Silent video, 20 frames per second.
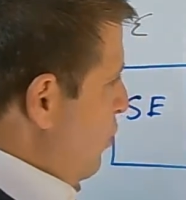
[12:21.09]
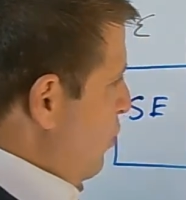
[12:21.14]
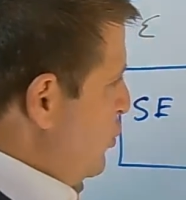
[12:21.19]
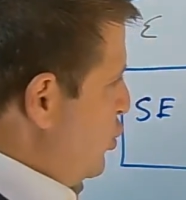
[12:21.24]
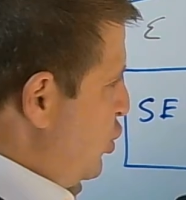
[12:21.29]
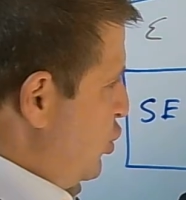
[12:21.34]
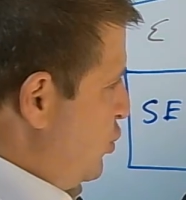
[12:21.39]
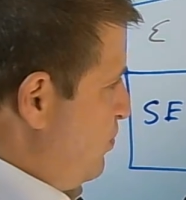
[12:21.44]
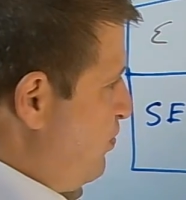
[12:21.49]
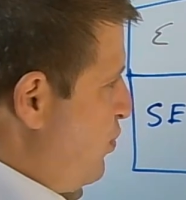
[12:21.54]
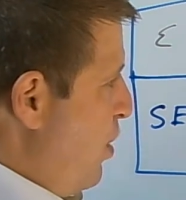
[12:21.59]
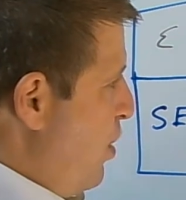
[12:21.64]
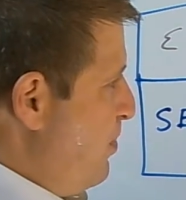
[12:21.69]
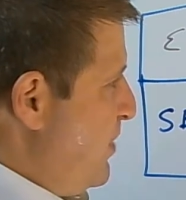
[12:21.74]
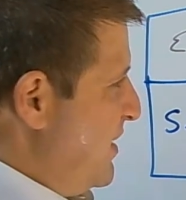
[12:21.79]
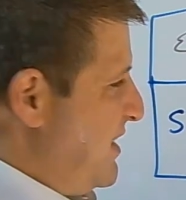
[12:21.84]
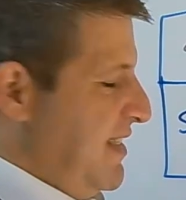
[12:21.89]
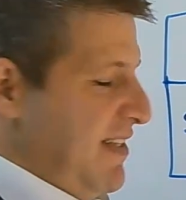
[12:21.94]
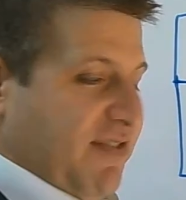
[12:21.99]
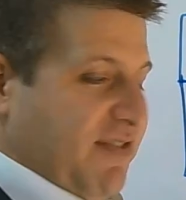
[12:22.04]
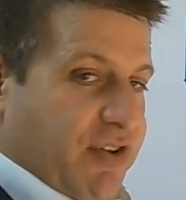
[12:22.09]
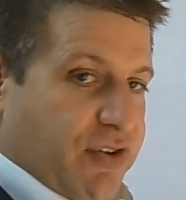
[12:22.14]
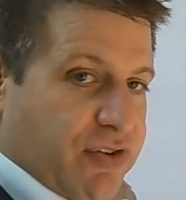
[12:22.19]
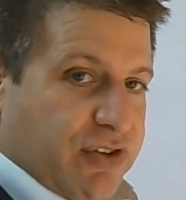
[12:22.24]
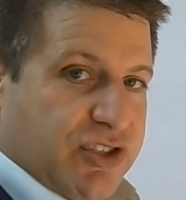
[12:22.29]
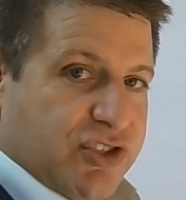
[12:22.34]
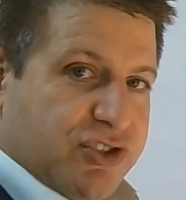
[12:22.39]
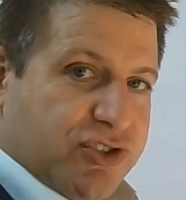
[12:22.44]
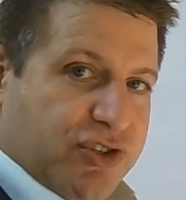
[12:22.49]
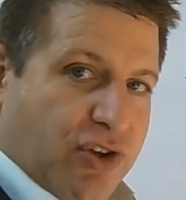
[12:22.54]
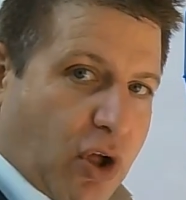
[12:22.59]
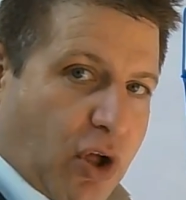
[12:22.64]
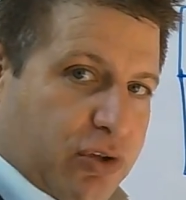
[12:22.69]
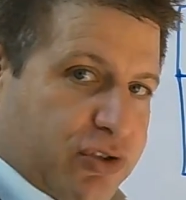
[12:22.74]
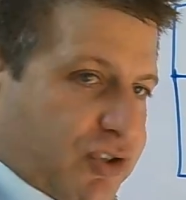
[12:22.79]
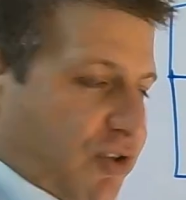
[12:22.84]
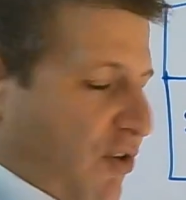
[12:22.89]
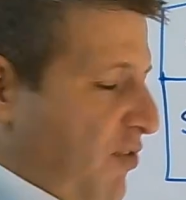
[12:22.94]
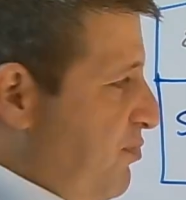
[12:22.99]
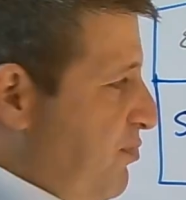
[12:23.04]
just property. The
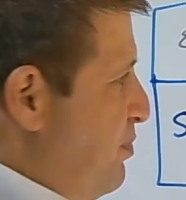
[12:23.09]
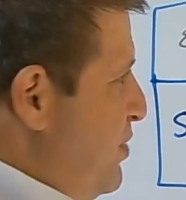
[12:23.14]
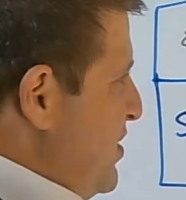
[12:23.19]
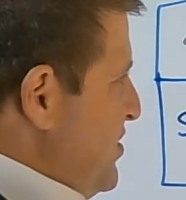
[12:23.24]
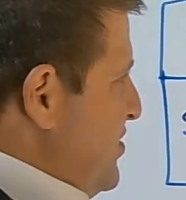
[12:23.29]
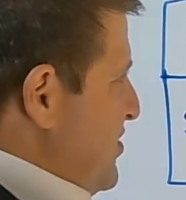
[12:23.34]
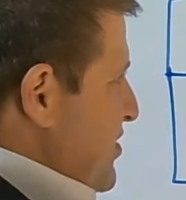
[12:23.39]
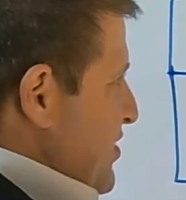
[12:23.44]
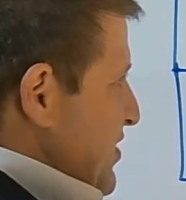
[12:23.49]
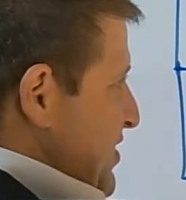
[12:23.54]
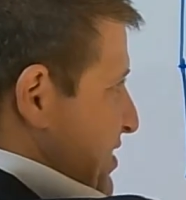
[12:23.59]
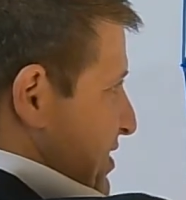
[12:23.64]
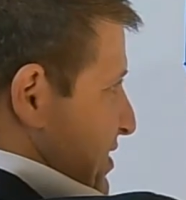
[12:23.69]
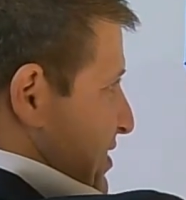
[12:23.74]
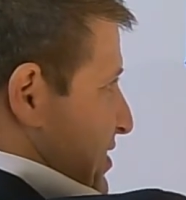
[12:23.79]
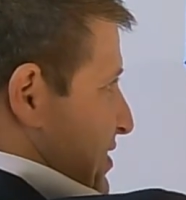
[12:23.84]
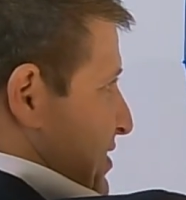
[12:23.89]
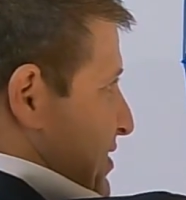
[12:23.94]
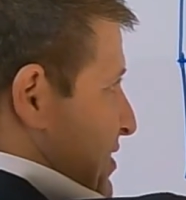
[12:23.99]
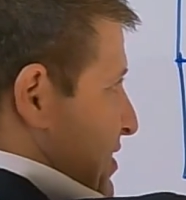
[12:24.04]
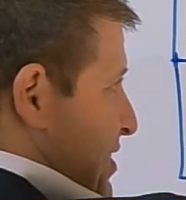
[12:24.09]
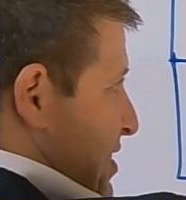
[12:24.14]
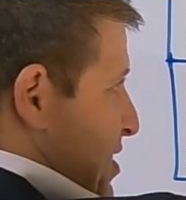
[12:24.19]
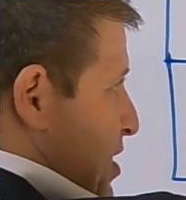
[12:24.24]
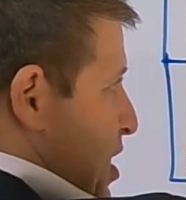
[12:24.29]
results of businesses,